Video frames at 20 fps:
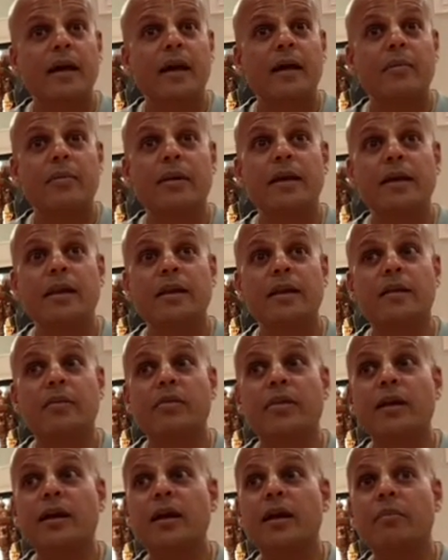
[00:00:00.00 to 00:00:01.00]
I mean,
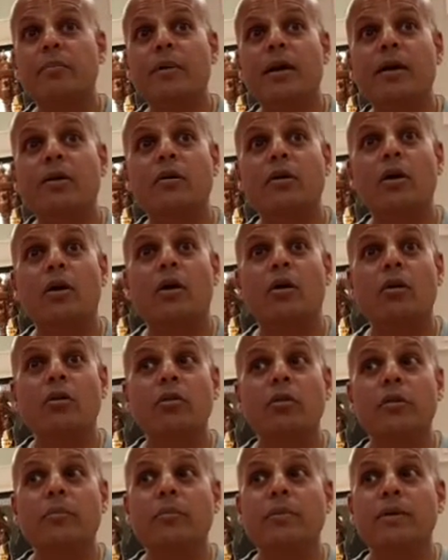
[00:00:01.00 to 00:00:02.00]
think about
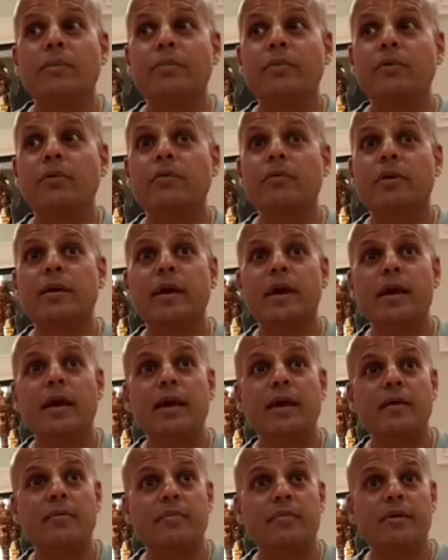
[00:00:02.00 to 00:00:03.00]
all the people who
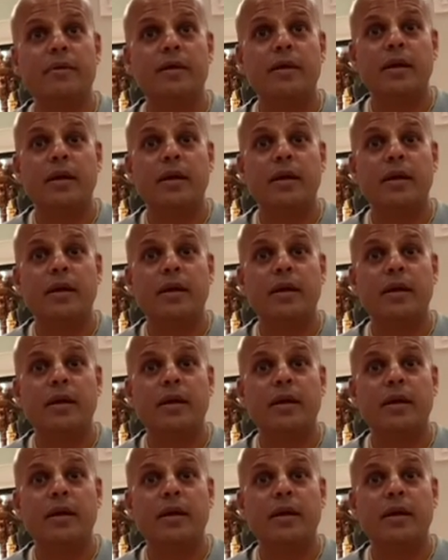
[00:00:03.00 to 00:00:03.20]
came.